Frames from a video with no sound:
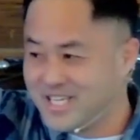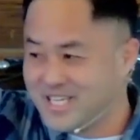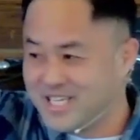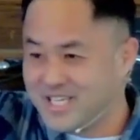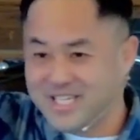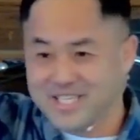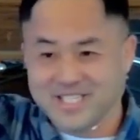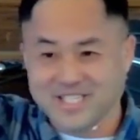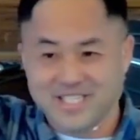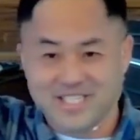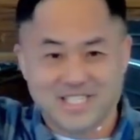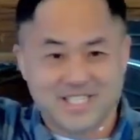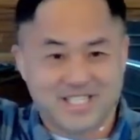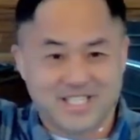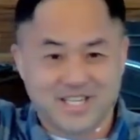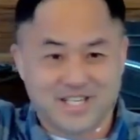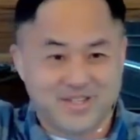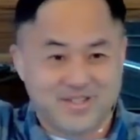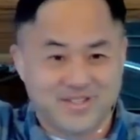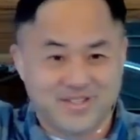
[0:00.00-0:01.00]
Yes?
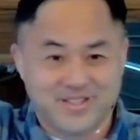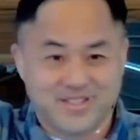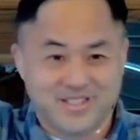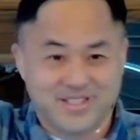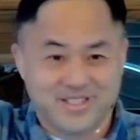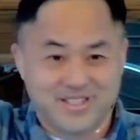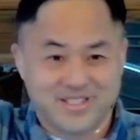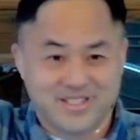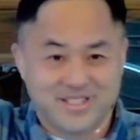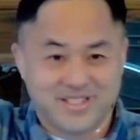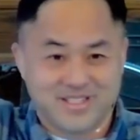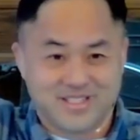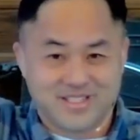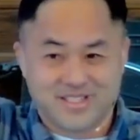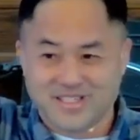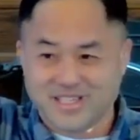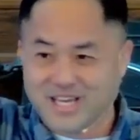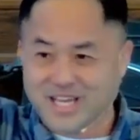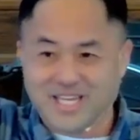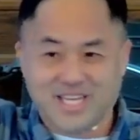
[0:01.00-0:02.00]
No?
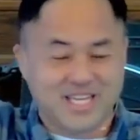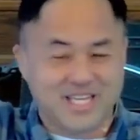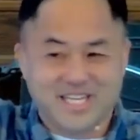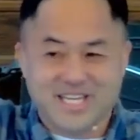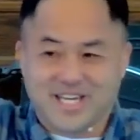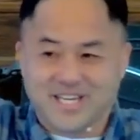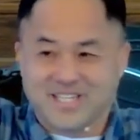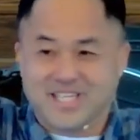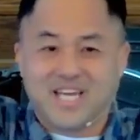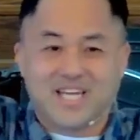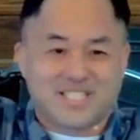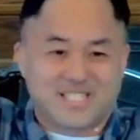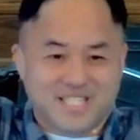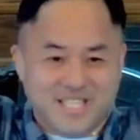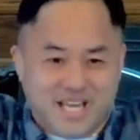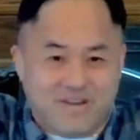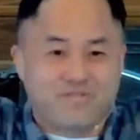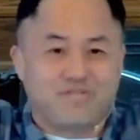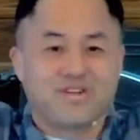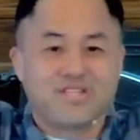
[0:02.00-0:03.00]
I can't tell. Yes,
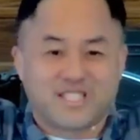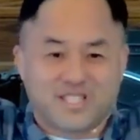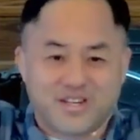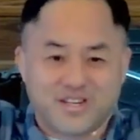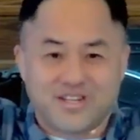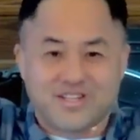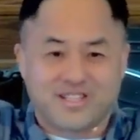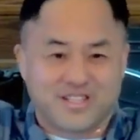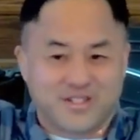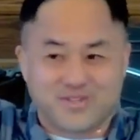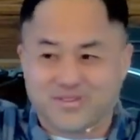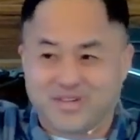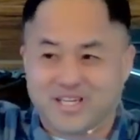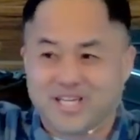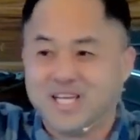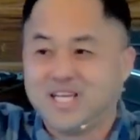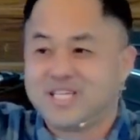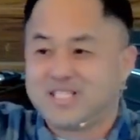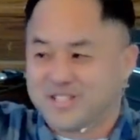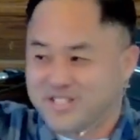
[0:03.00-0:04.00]
have we heard of this one?
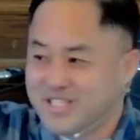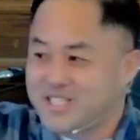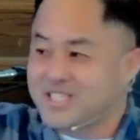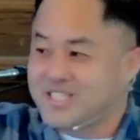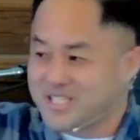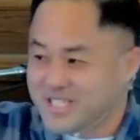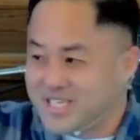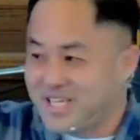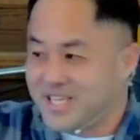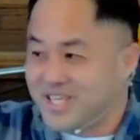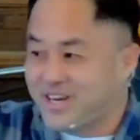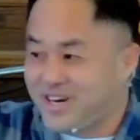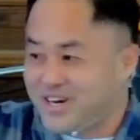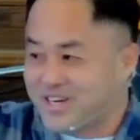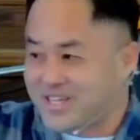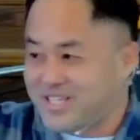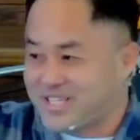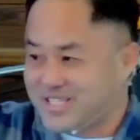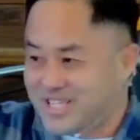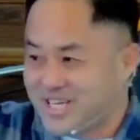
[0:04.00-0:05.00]
So this is another
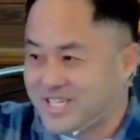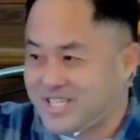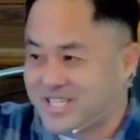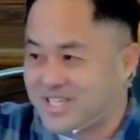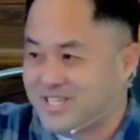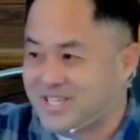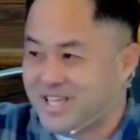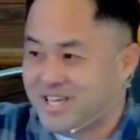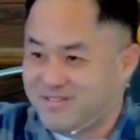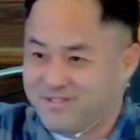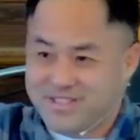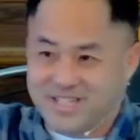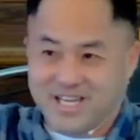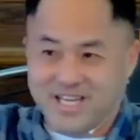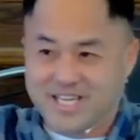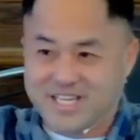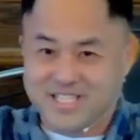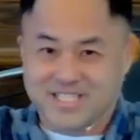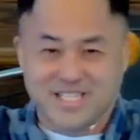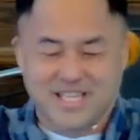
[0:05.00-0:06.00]
ark that's out there, life
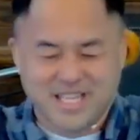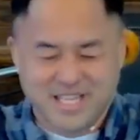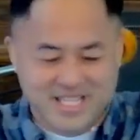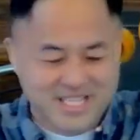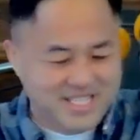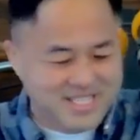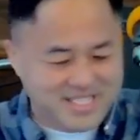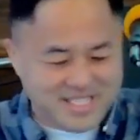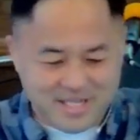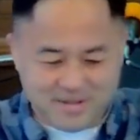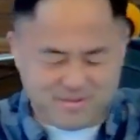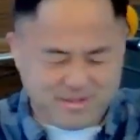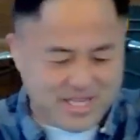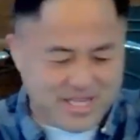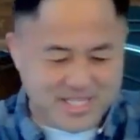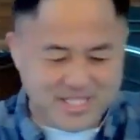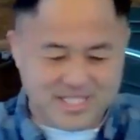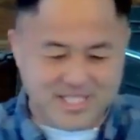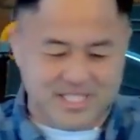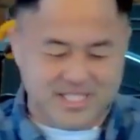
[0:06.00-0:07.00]
size, same
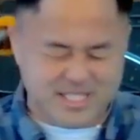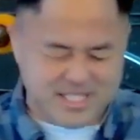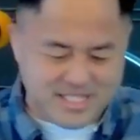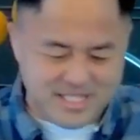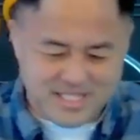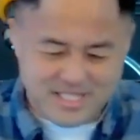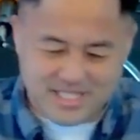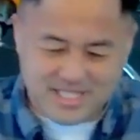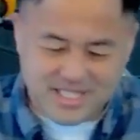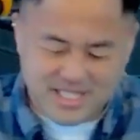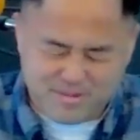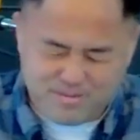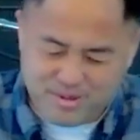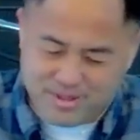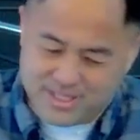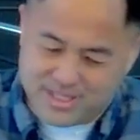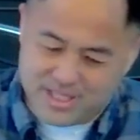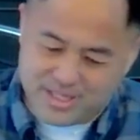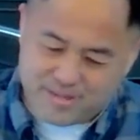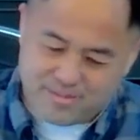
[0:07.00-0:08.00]
size as
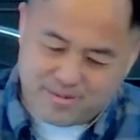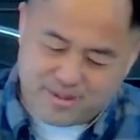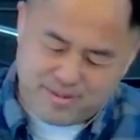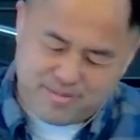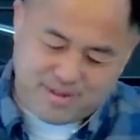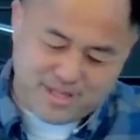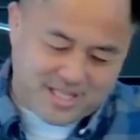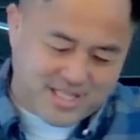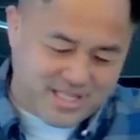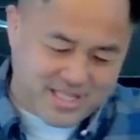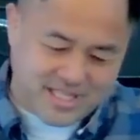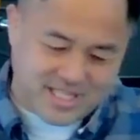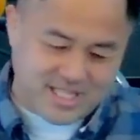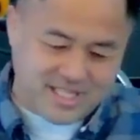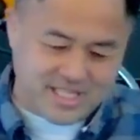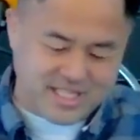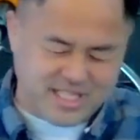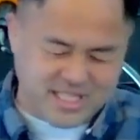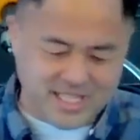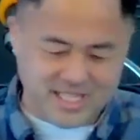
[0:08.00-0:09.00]
depicted
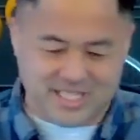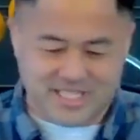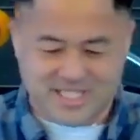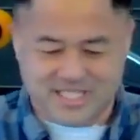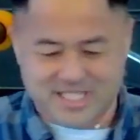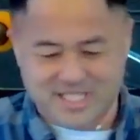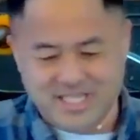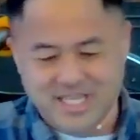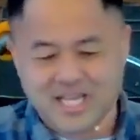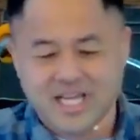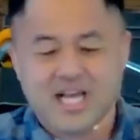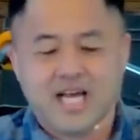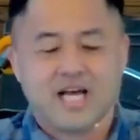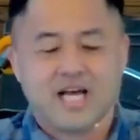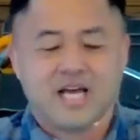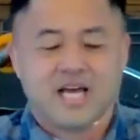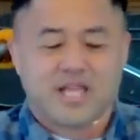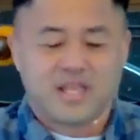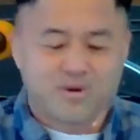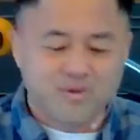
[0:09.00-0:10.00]
in Genesis.
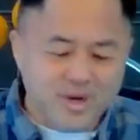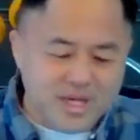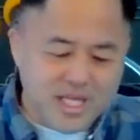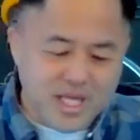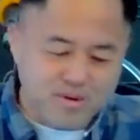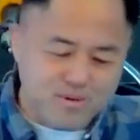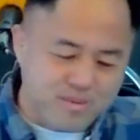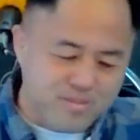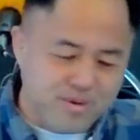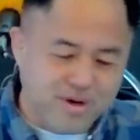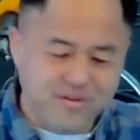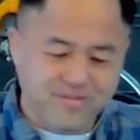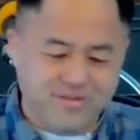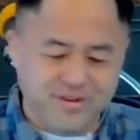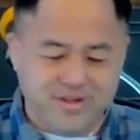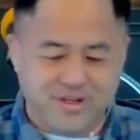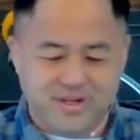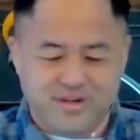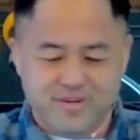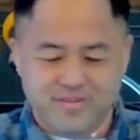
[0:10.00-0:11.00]
And the one that we're more
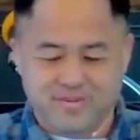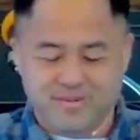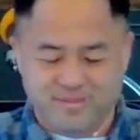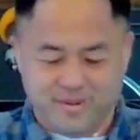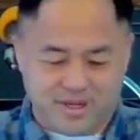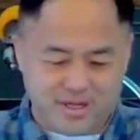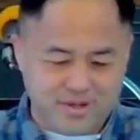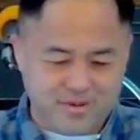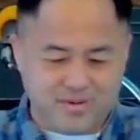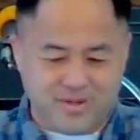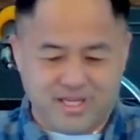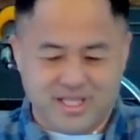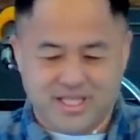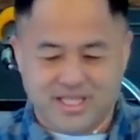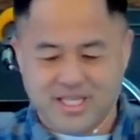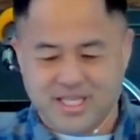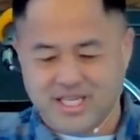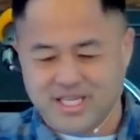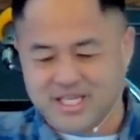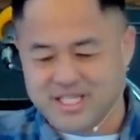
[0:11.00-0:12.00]
familiar with
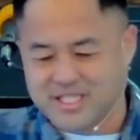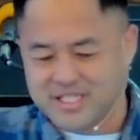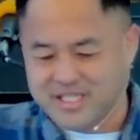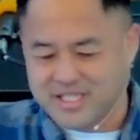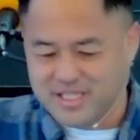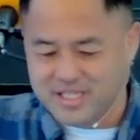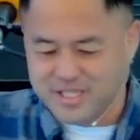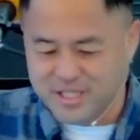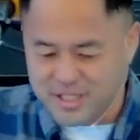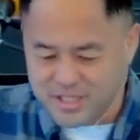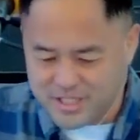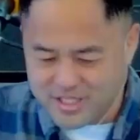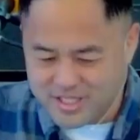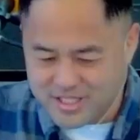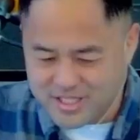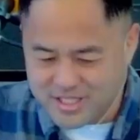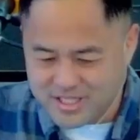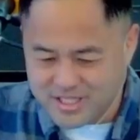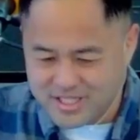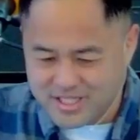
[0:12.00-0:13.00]
is
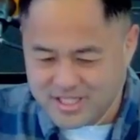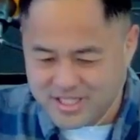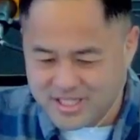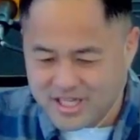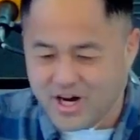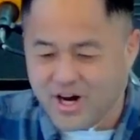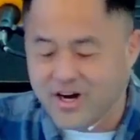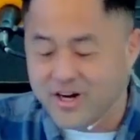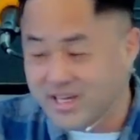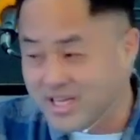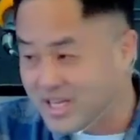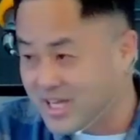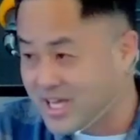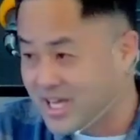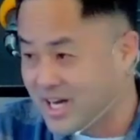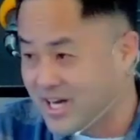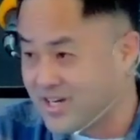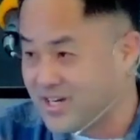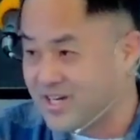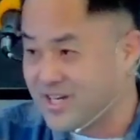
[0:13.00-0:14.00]
the Ark
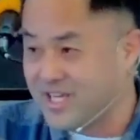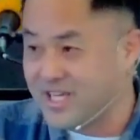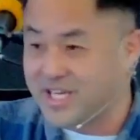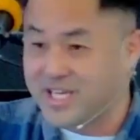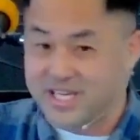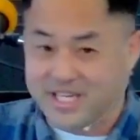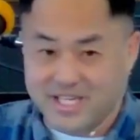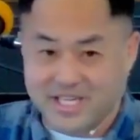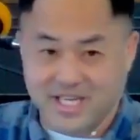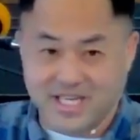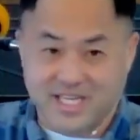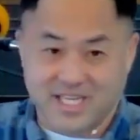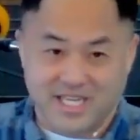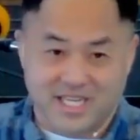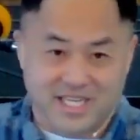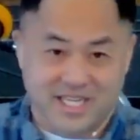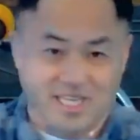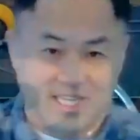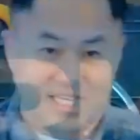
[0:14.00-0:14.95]
Encounter in Kentucky.